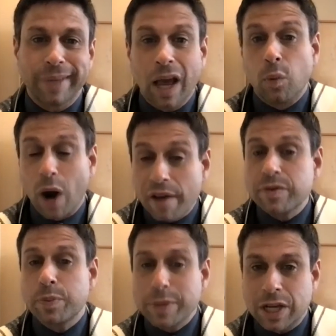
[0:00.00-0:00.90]

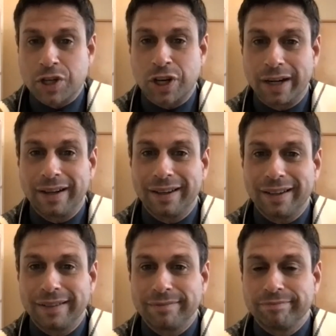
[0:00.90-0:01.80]
Rav's position
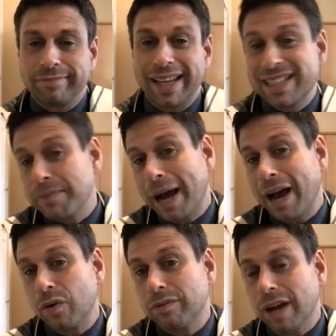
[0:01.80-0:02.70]
is
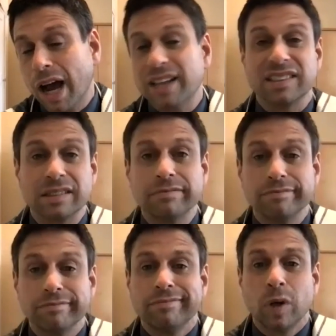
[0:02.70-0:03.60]
about us,
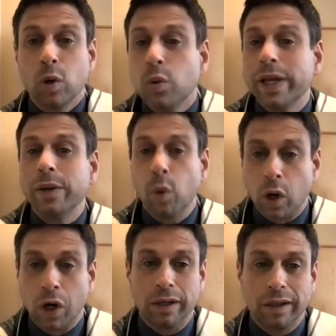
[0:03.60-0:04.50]
who we
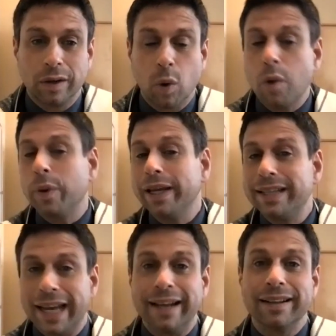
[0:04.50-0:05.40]
were, what we
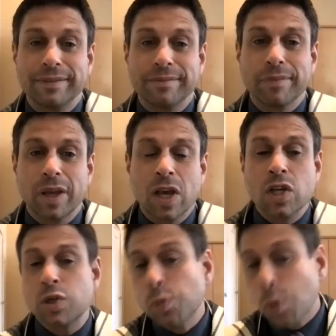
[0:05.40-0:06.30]
did.
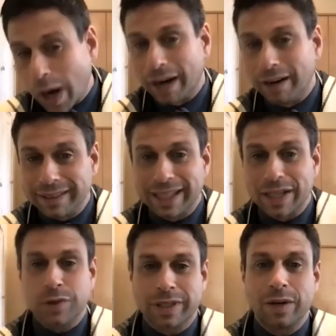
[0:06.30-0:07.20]
Shmuel is
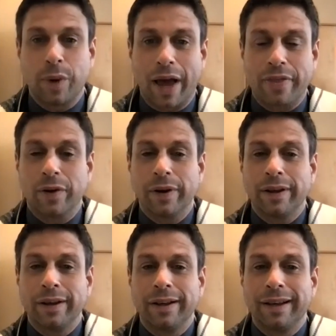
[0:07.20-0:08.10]
interested rather
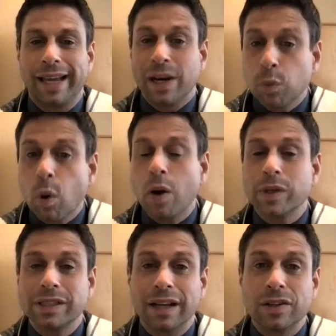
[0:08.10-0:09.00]
in what
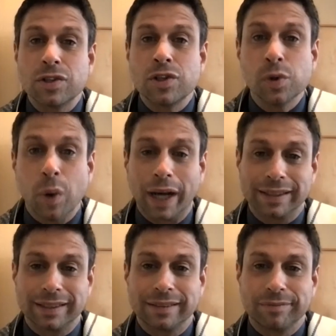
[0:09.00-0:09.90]
was done to
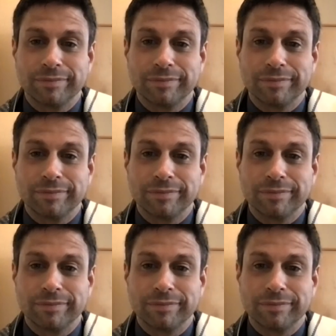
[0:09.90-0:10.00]
us.